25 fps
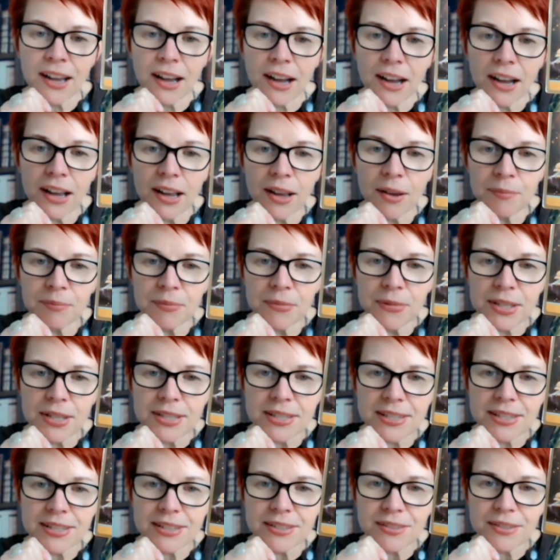
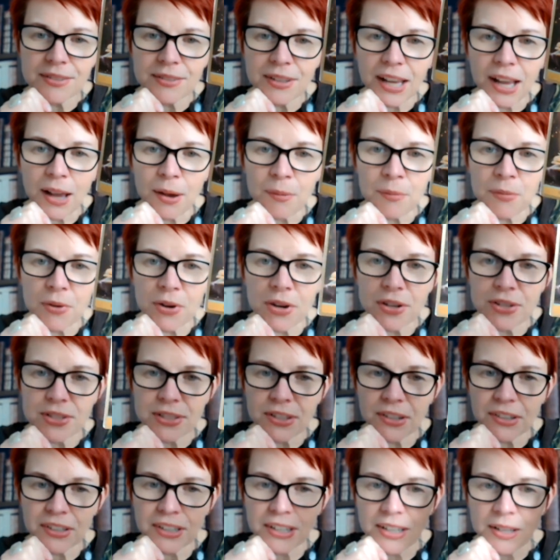This camera has
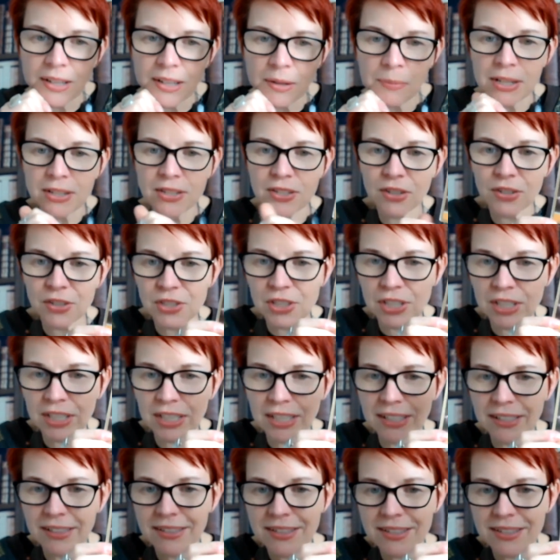gone a little bit
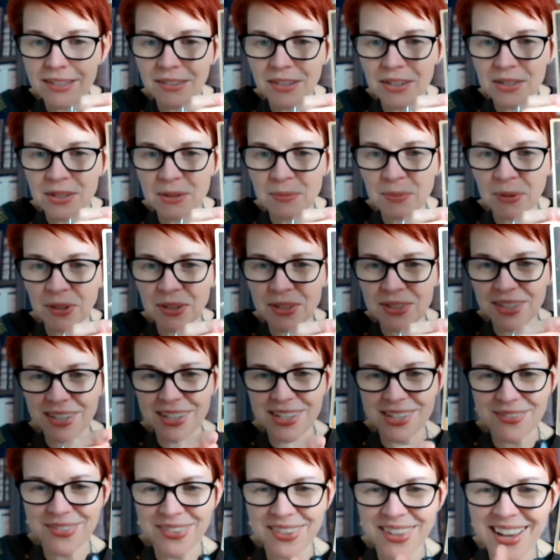dodgy, so I do
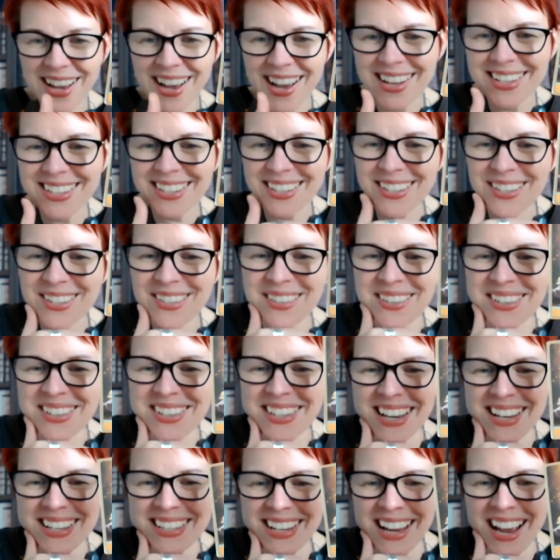apologize for that.
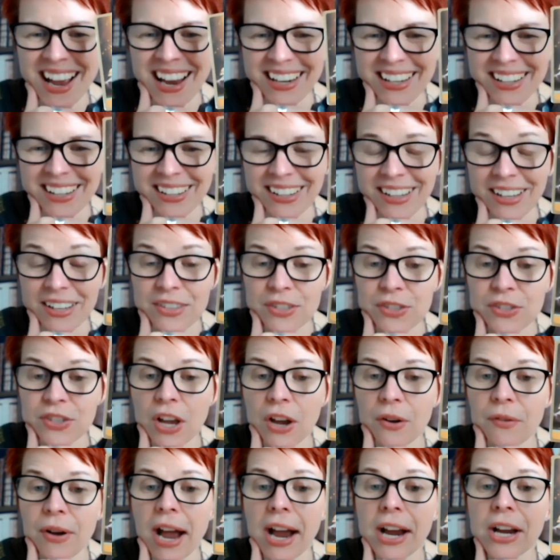Success anchor.
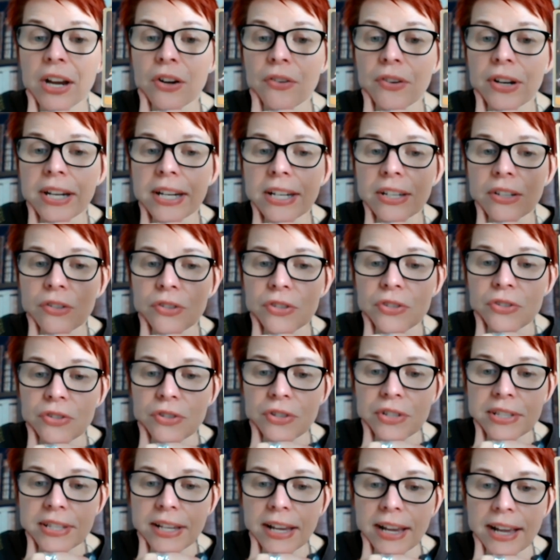So anchoring in your
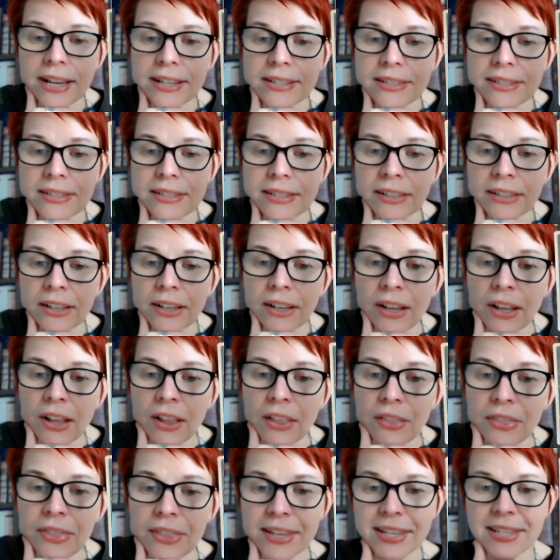success
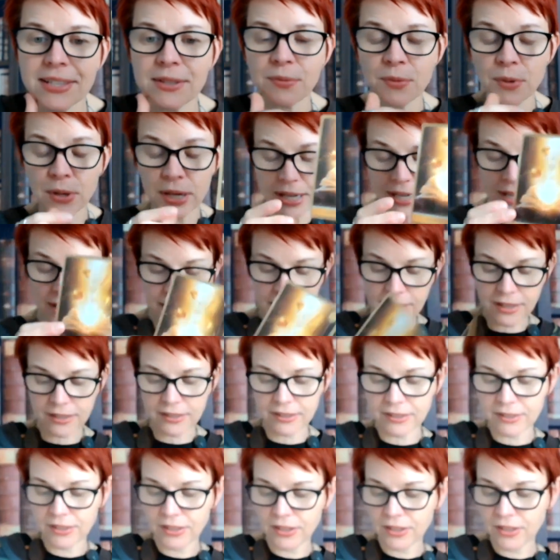this week
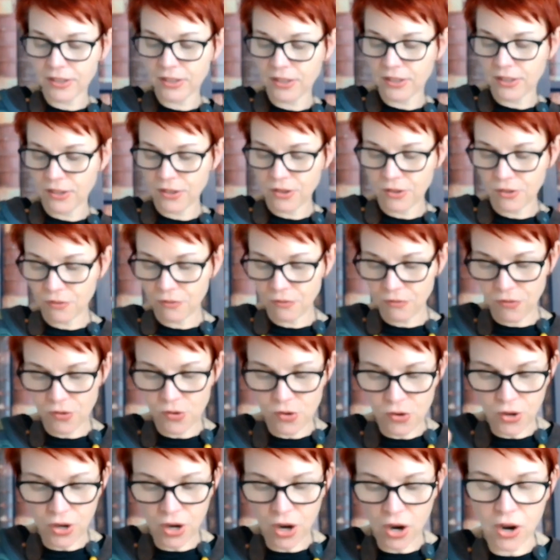
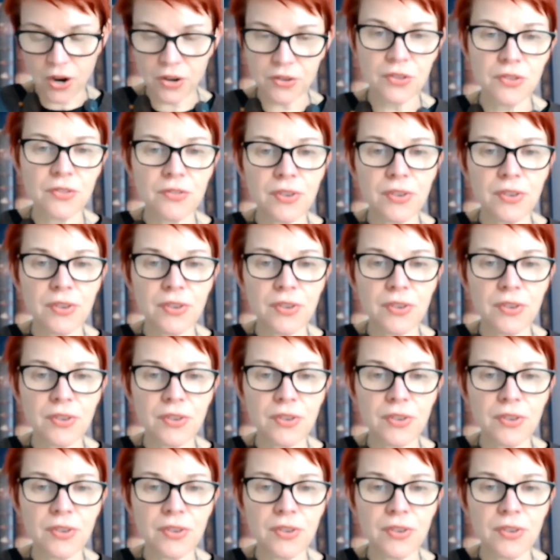for card